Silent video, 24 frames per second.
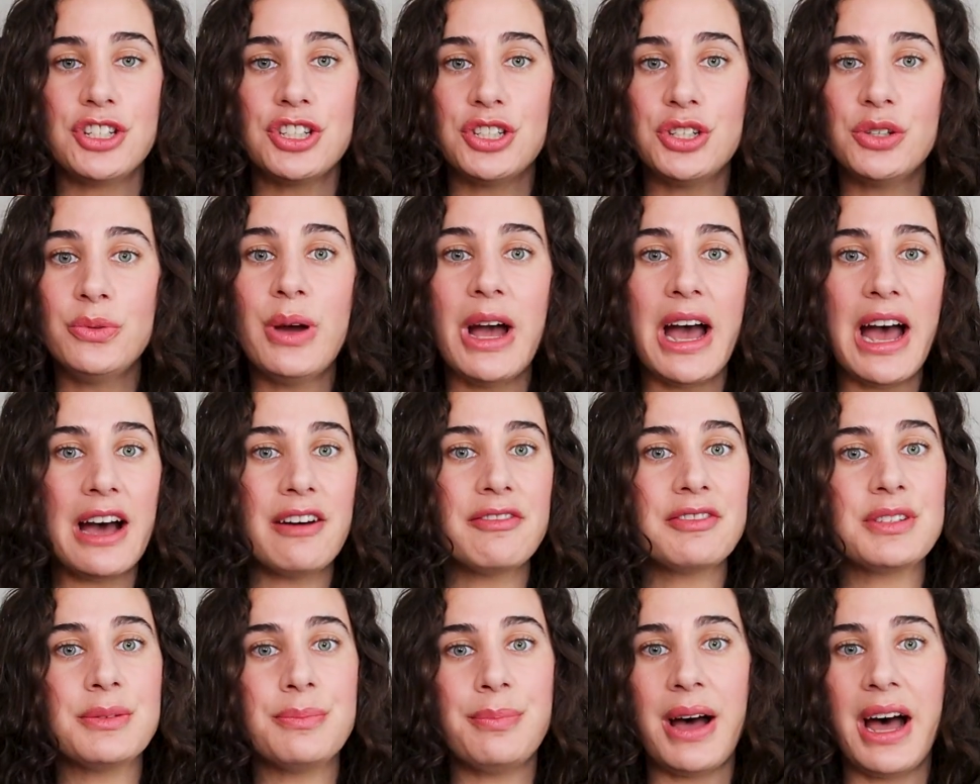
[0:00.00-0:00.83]
you
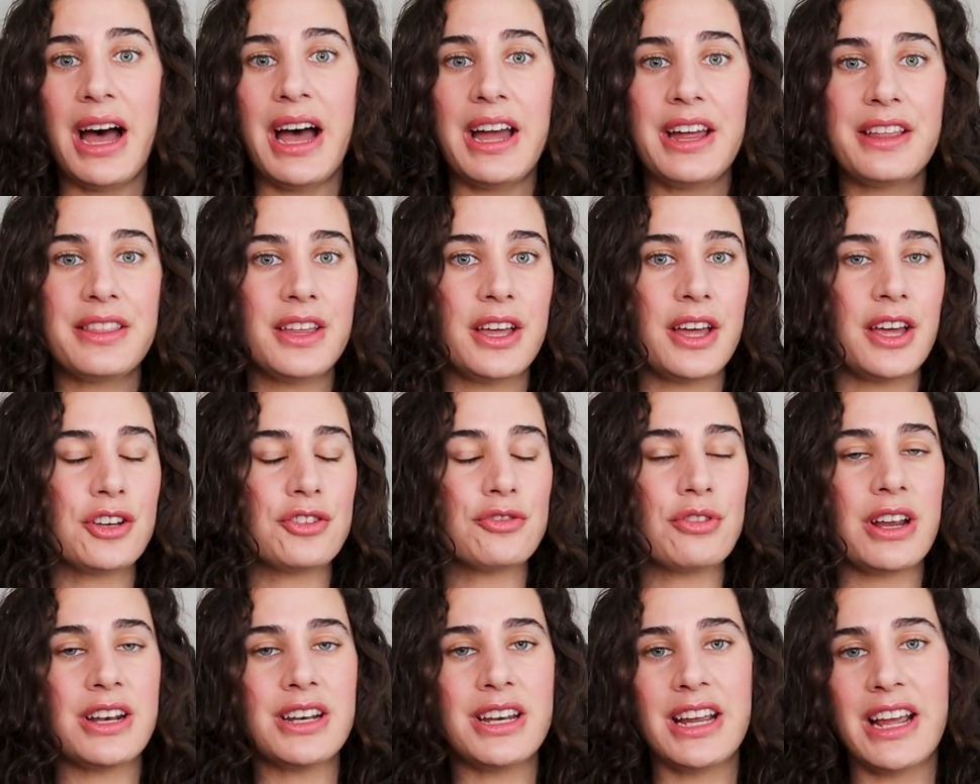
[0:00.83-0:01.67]
have to buy the
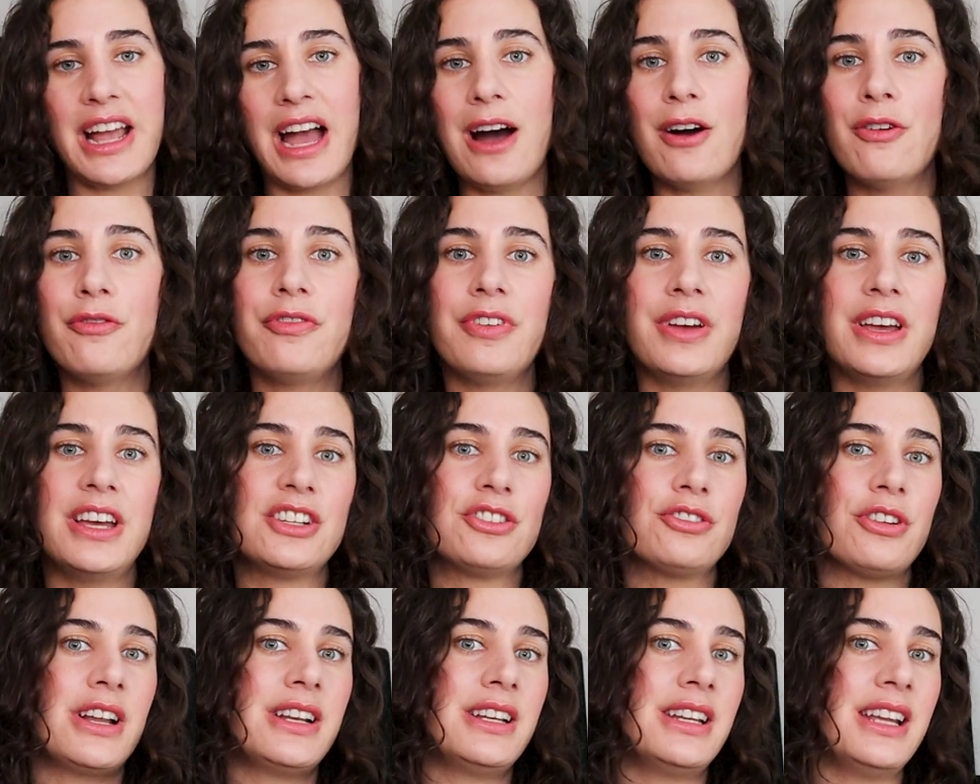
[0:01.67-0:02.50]
trending outfit,
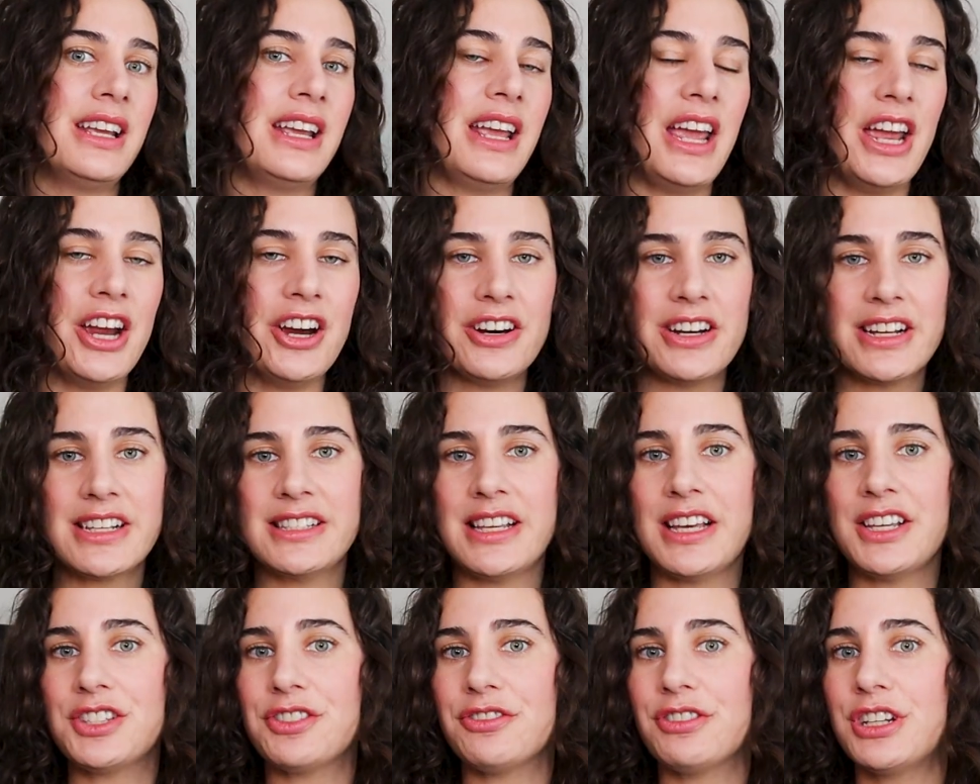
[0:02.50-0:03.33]
trending hair
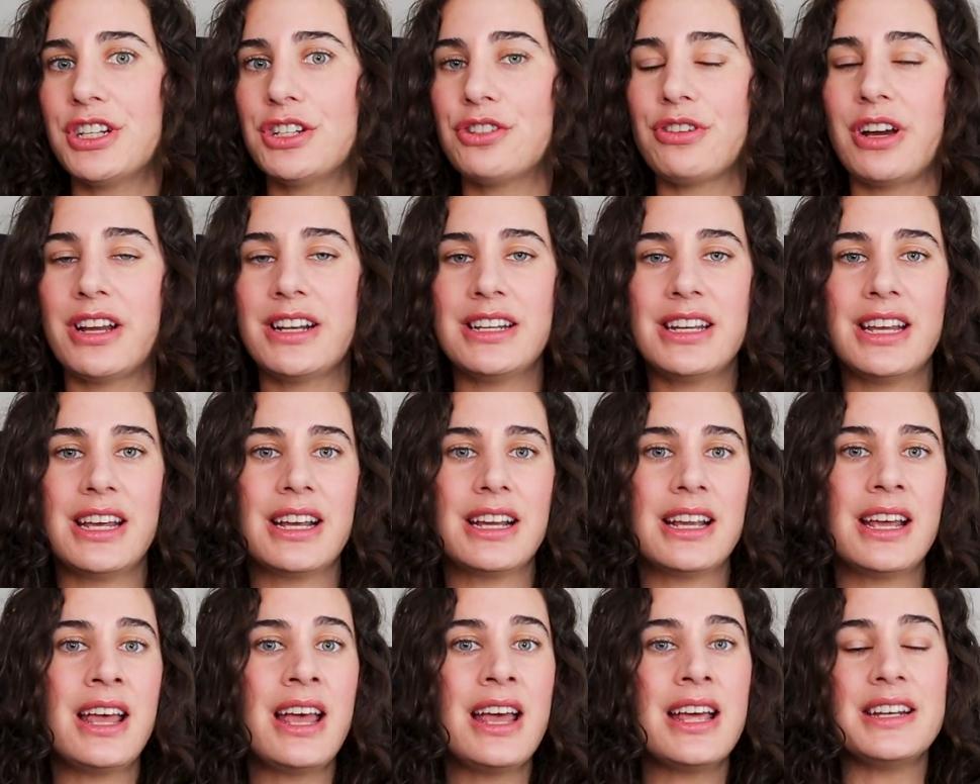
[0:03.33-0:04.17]
accessory,
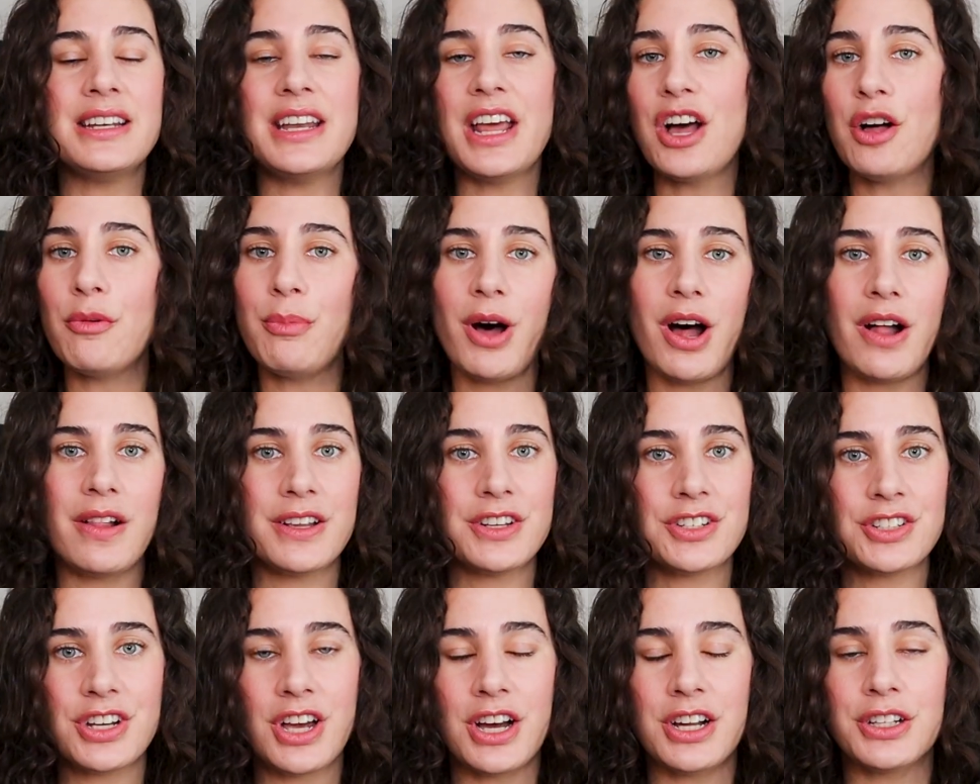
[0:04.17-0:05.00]
trending nail
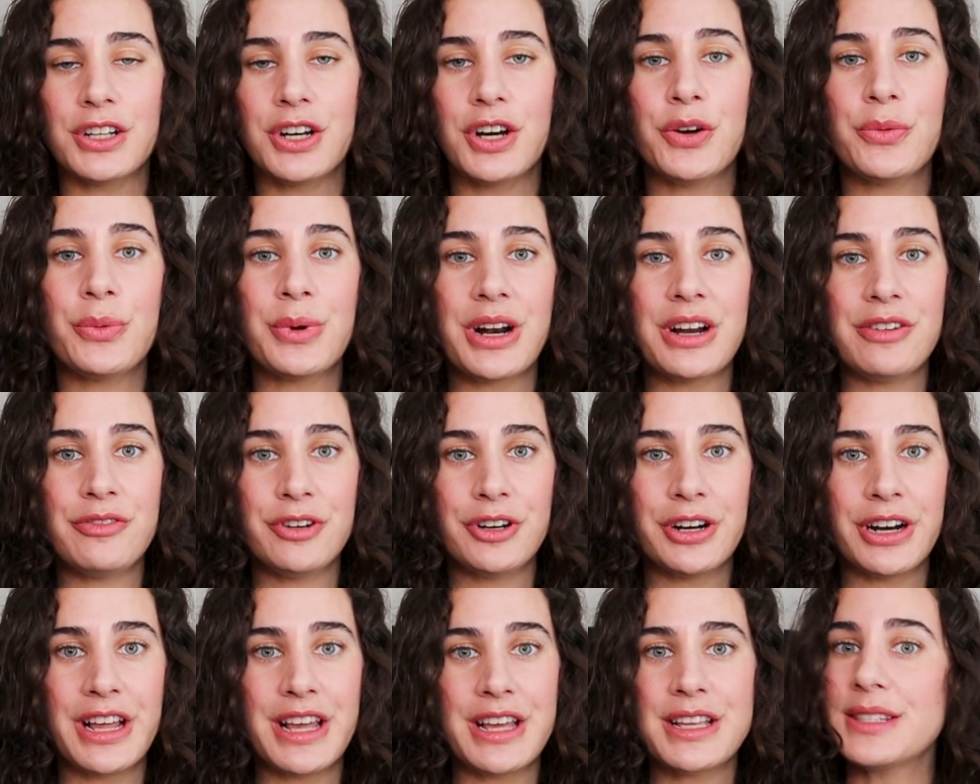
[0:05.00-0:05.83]
polish color,
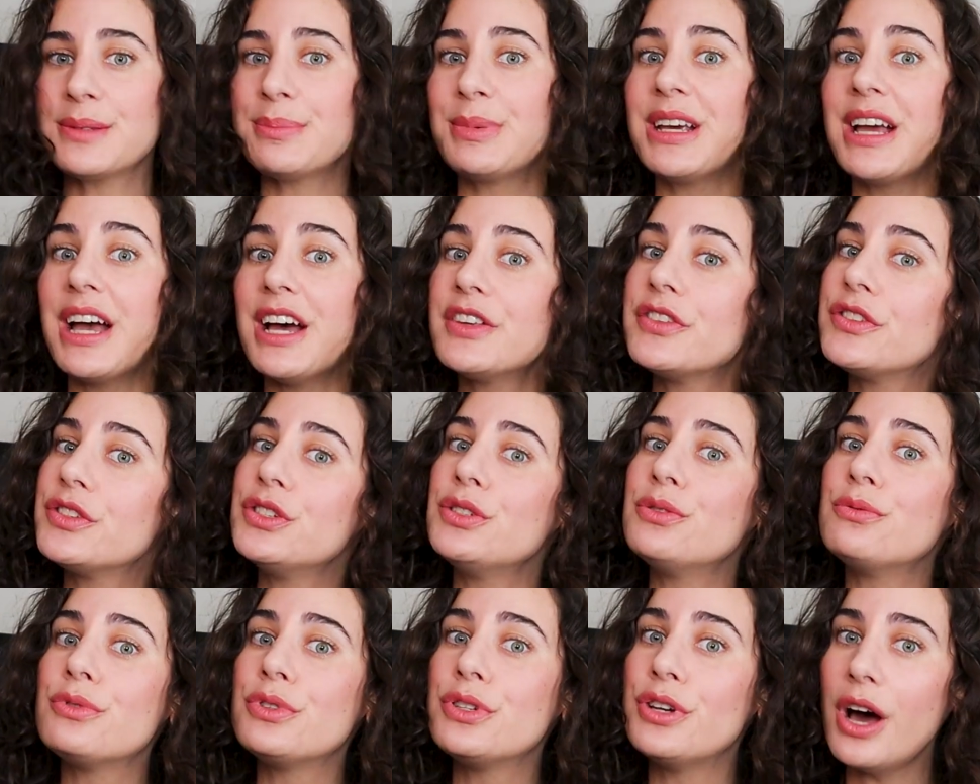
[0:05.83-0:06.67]
whatever it is, because
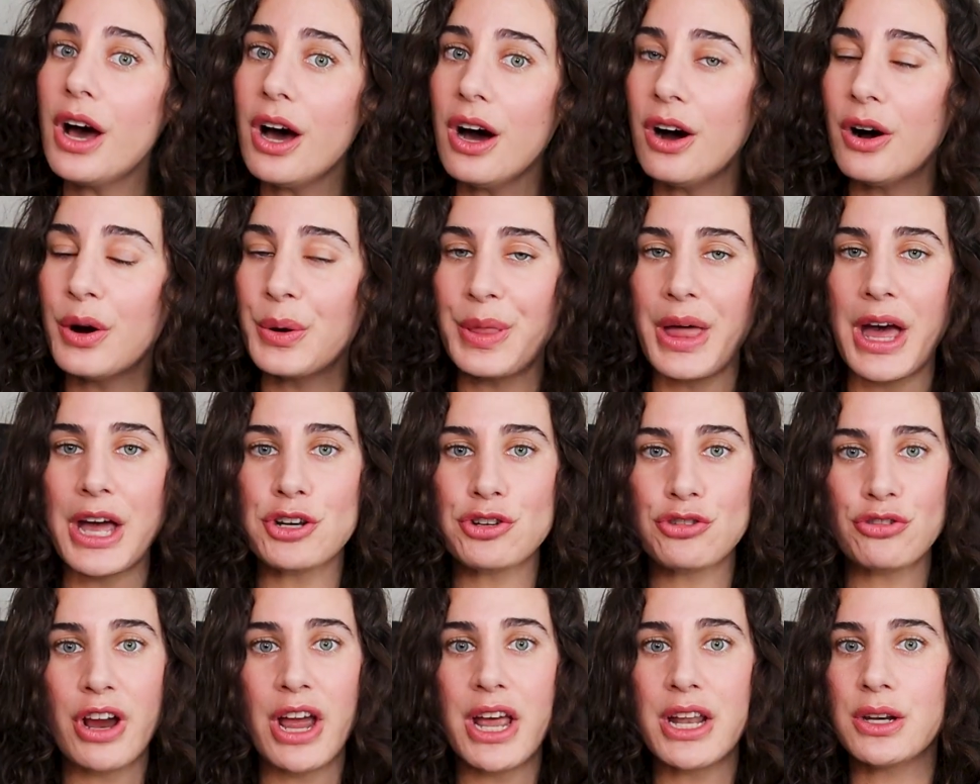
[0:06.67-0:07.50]
you know that
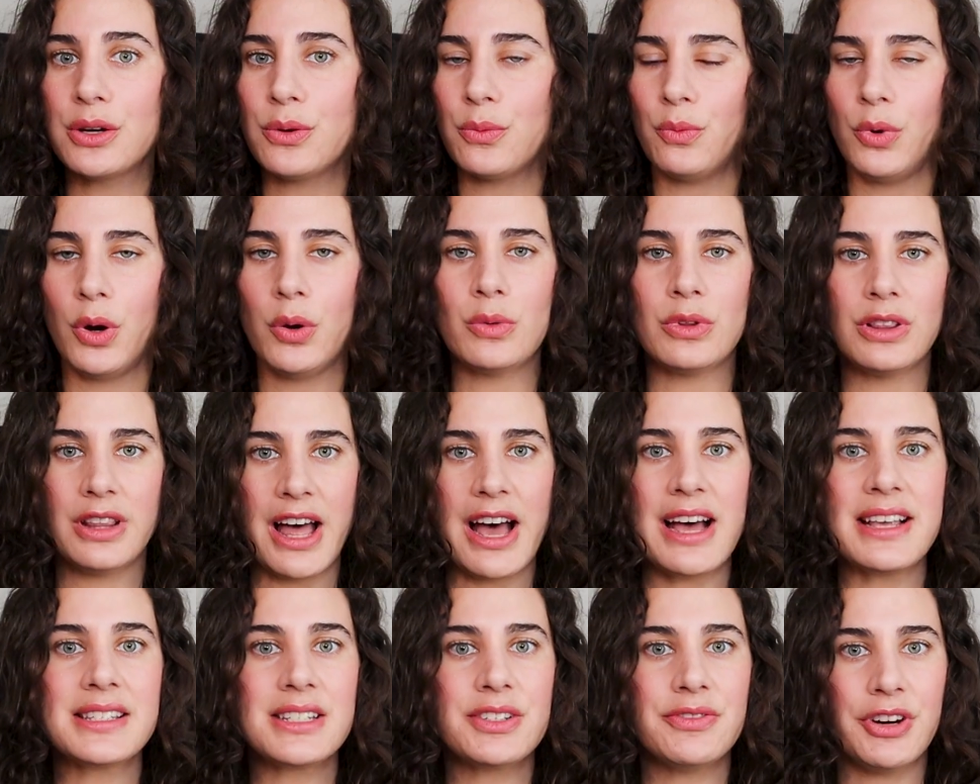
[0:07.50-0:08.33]
trend won't
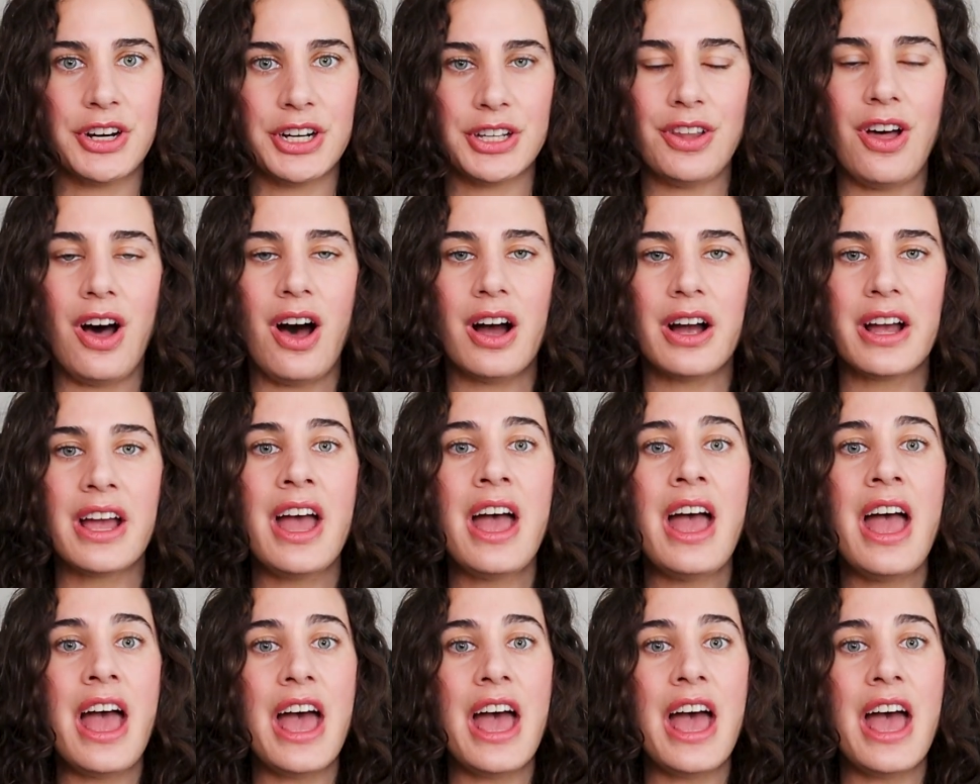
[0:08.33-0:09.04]
last very long.